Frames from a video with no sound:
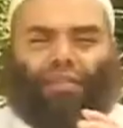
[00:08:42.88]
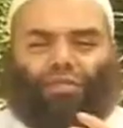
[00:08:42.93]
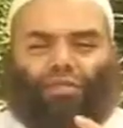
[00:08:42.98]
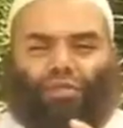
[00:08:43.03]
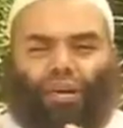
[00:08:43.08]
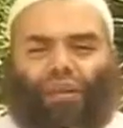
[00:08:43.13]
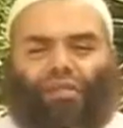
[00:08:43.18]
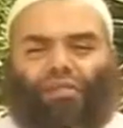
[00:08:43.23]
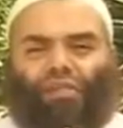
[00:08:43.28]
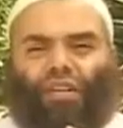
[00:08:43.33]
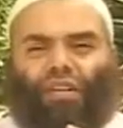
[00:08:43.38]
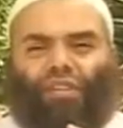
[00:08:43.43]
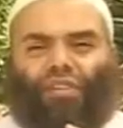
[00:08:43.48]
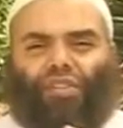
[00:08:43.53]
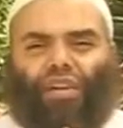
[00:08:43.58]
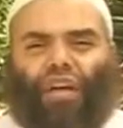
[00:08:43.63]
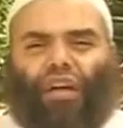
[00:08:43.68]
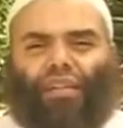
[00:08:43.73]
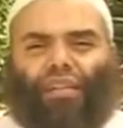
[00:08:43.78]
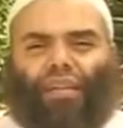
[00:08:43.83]
whoever
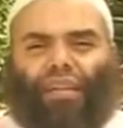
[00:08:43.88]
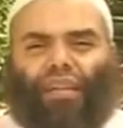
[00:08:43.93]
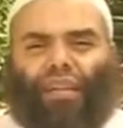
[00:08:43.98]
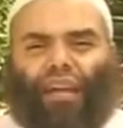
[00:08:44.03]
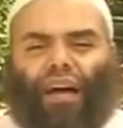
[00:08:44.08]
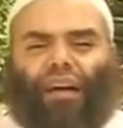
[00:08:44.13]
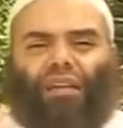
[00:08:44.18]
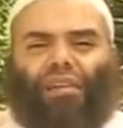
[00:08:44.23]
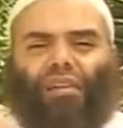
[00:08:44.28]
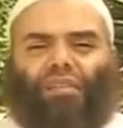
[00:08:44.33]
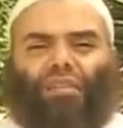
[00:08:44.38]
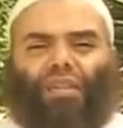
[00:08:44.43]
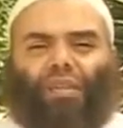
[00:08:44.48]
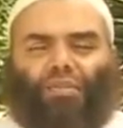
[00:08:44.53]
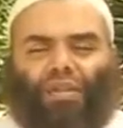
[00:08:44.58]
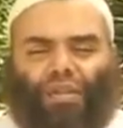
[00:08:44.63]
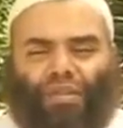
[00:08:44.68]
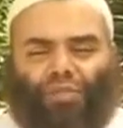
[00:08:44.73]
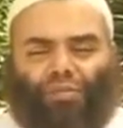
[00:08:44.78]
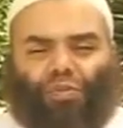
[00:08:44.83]
exalt and honor the
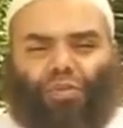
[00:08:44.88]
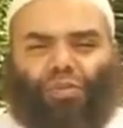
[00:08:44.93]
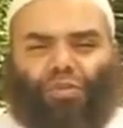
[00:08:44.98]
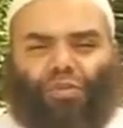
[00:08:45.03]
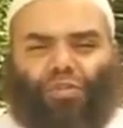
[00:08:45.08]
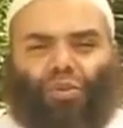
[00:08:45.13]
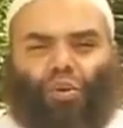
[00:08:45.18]
rituals,